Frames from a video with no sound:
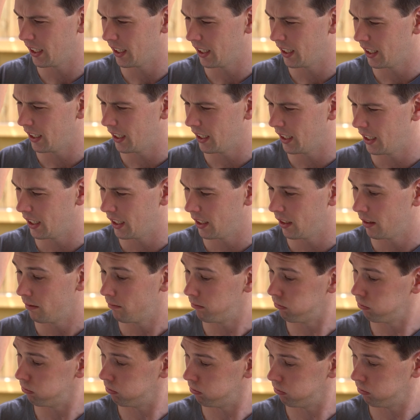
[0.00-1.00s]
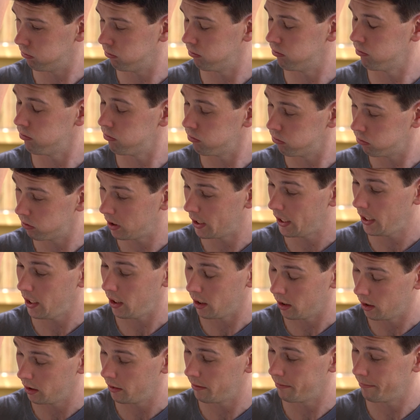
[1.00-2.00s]
about SEO. So
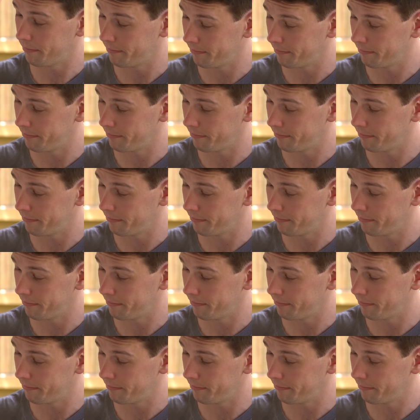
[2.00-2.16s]
I wanted to